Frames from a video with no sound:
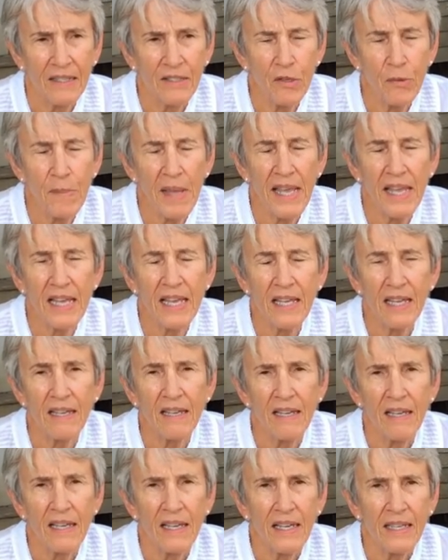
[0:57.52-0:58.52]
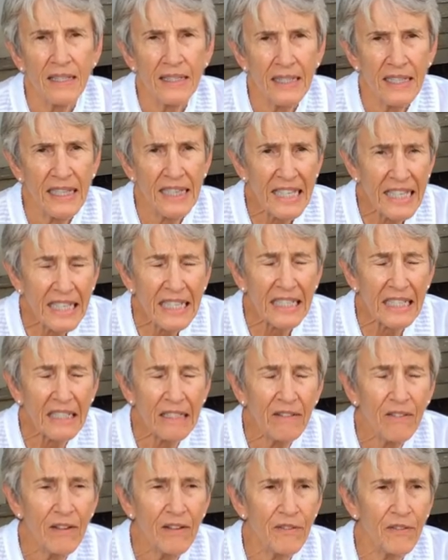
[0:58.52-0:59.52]
to make
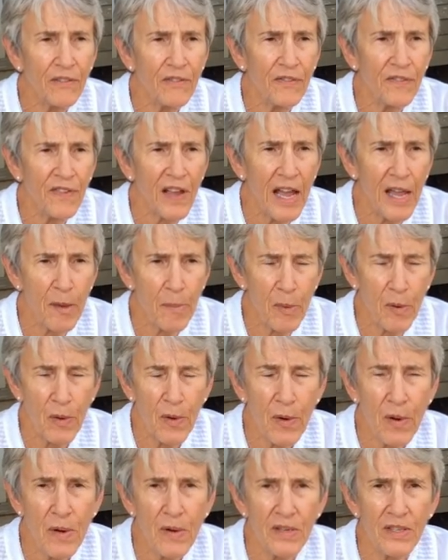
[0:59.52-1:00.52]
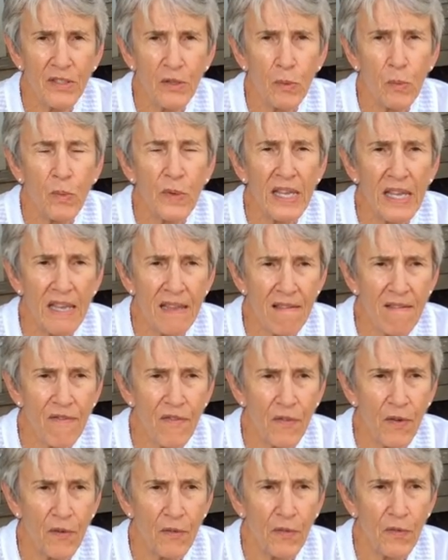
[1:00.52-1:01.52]
linen fiber to weave
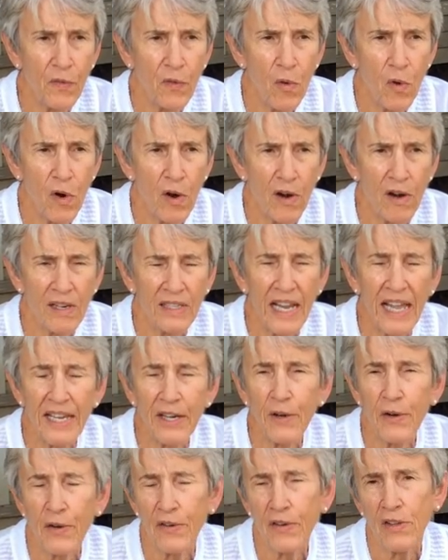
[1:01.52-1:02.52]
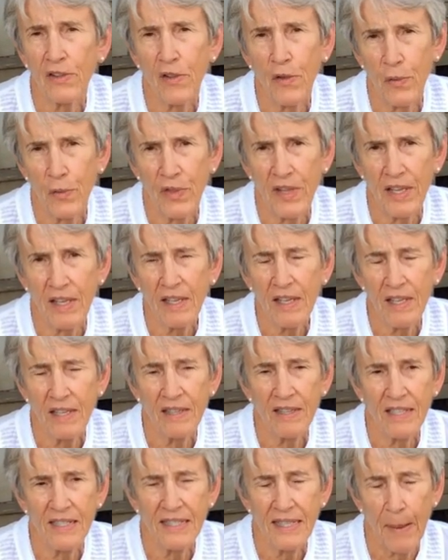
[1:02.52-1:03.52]
for lighter clothing in
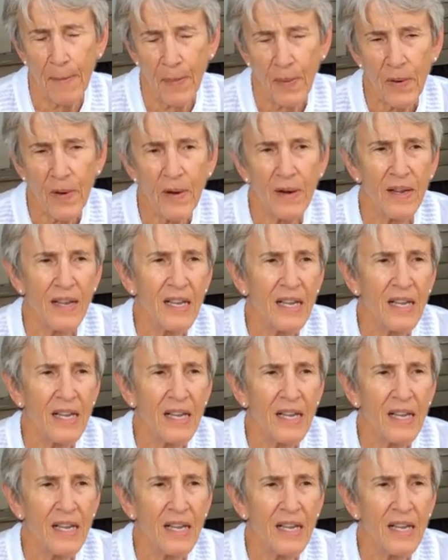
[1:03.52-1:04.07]
the summer.